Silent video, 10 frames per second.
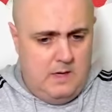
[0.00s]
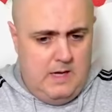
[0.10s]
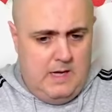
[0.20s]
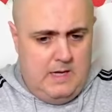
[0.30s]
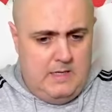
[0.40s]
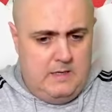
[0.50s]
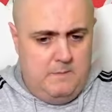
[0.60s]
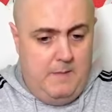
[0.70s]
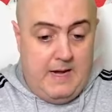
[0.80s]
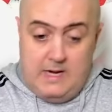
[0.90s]
And
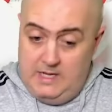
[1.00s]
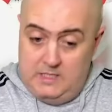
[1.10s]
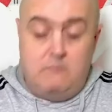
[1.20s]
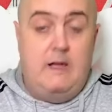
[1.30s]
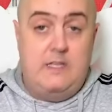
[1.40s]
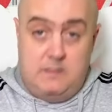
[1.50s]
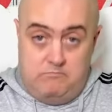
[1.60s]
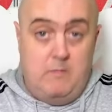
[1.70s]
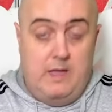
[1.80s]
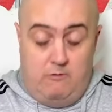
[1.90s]
Maka needs a rest.
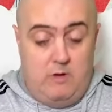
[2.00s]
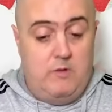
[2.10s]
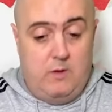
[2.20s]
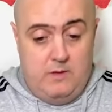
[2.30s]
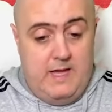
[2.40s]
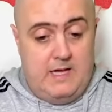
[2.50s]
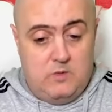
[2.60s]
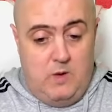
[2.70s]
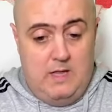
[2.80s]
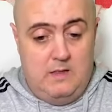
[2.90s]
I agree with you on that as
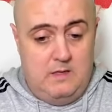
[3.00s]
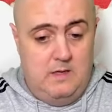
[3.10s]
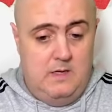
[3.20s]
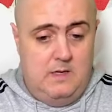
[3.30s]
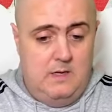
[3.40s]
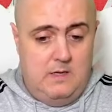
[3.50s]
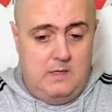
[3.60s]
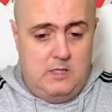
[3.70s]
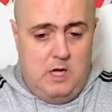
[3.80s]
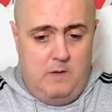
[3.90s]
well.
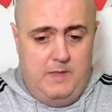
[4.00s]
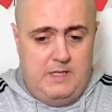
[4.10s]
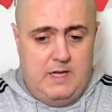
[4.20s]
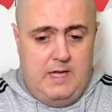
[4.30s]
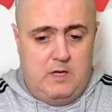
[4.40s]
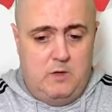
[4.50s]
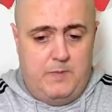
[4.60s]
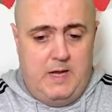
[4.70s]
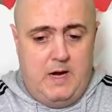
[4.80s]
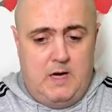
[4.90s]
Dom needs a kick up
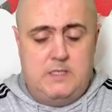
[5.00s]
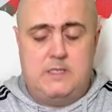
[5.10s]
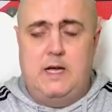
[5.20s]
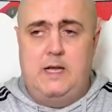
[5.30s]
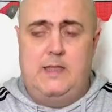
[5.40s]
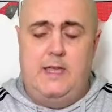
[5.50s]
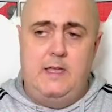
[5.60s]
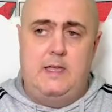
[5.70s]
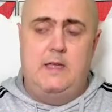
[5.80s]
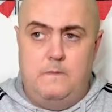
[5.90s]
the arse. I
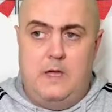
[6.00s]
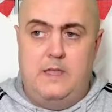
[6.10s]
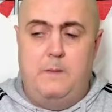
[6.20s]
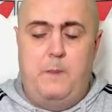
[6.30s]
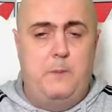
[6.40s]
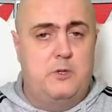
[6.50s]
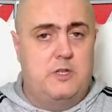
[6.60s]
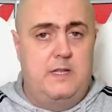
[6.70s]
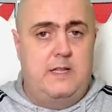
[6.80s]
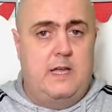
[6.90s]
think people
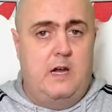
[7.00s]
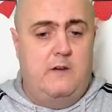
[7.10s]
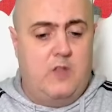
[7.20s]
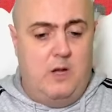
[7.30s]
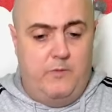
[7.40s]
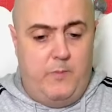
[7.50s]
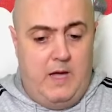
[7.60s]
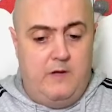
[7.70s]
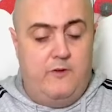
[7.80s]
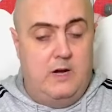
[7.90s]
just need to get off Dom's
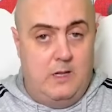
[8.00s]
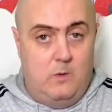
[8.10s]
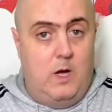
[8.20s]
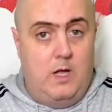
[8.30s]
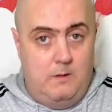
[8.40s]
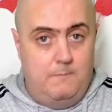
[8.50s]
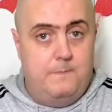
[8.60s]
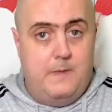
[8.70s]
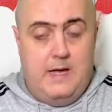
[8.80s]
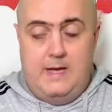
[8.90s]
back for a little while
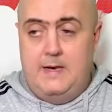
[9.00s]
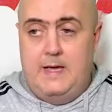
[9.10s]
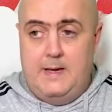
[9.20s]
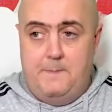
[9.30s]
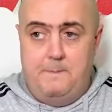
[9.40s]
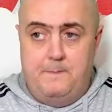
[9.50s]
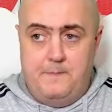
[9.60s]
and